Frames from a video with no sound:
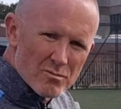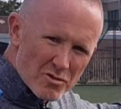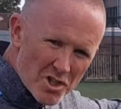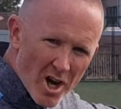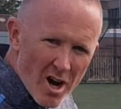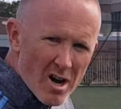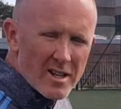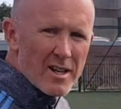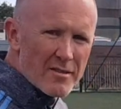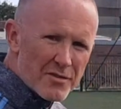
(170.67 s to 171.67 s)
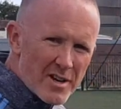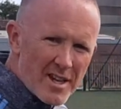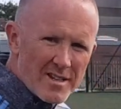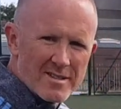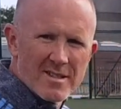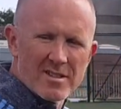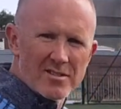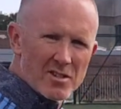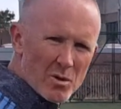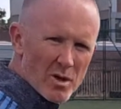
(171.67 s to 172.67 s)
Jog, freeze.
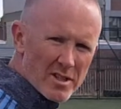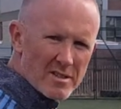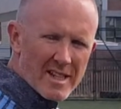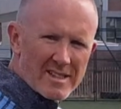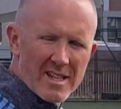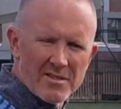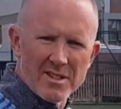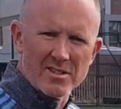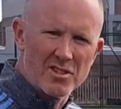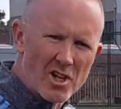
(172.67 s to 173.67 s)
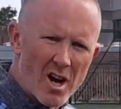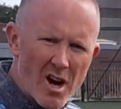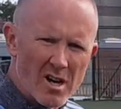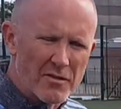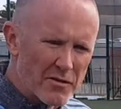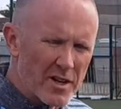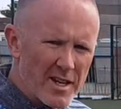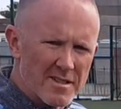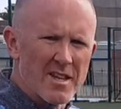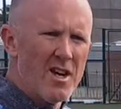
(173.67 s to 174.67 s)
Do one of those activities. Jog,
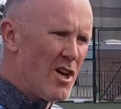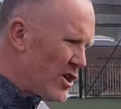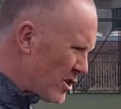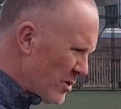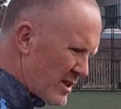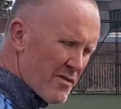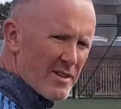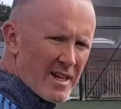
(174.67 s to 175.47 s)
freeze. Do a different